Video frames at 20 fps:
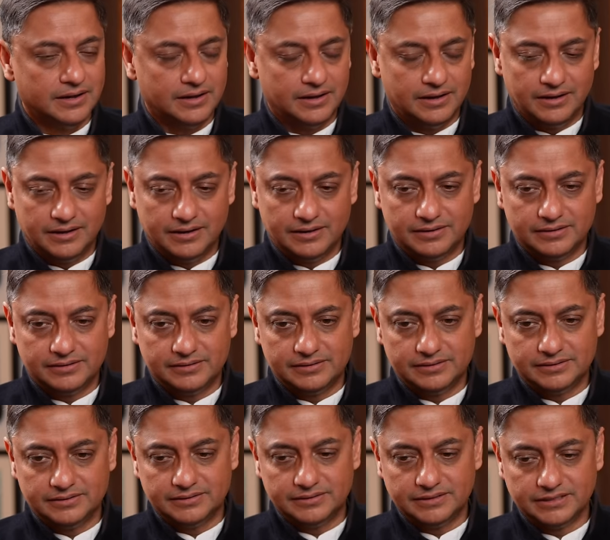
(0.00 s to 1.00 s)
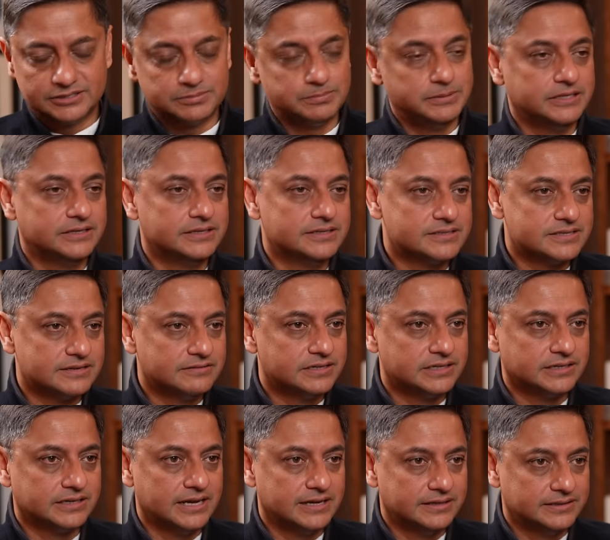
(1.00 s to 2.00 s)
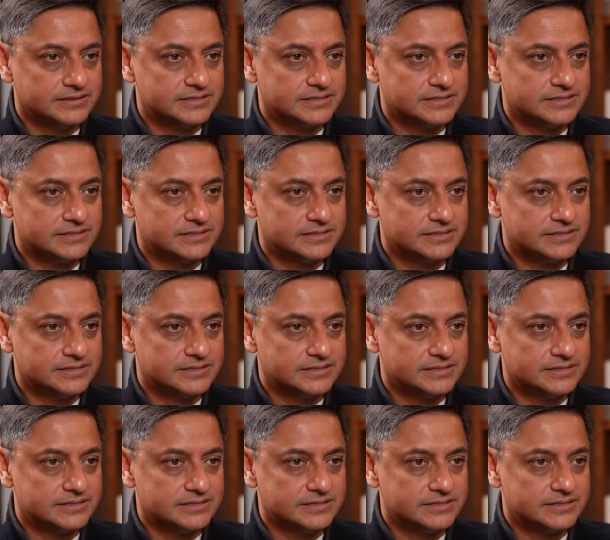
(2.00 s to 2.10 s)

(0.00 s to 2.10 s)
uh, experience ever again.